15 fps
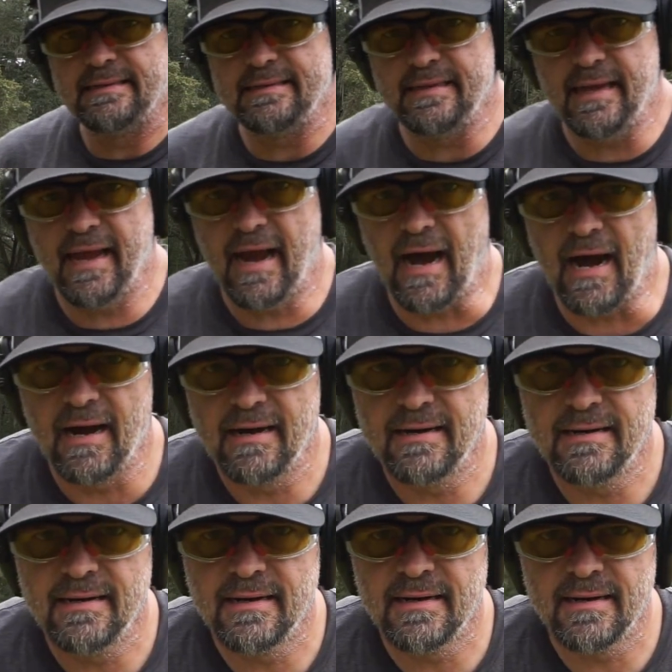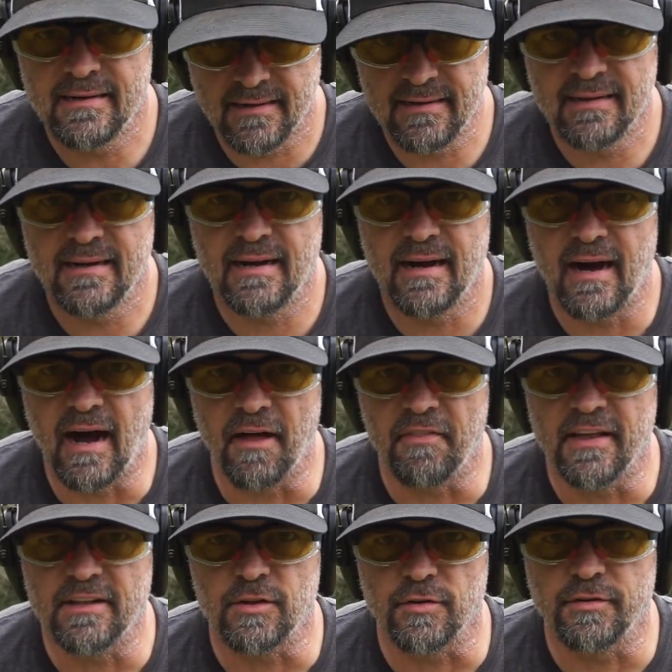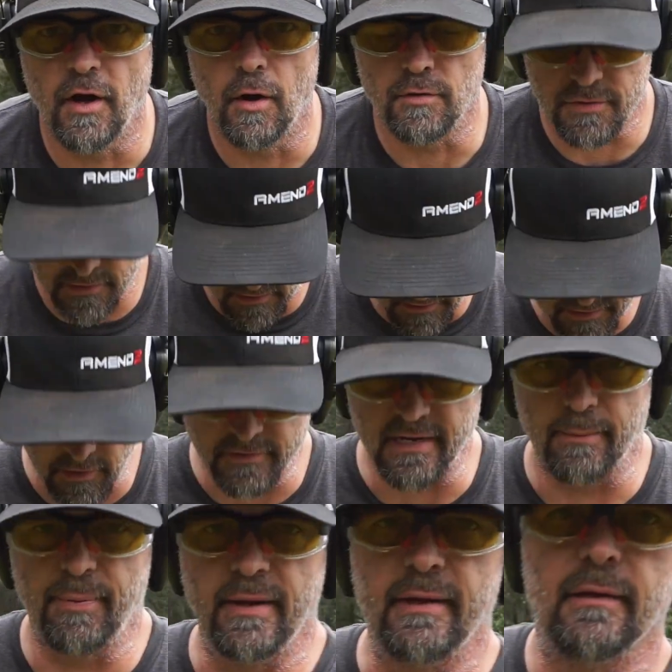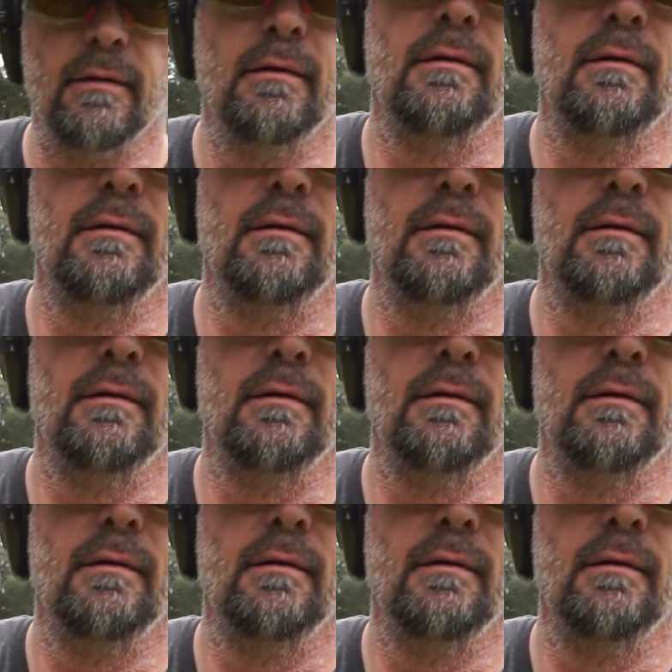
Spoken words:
Yeah, I think they're toast. Let's go take a peek.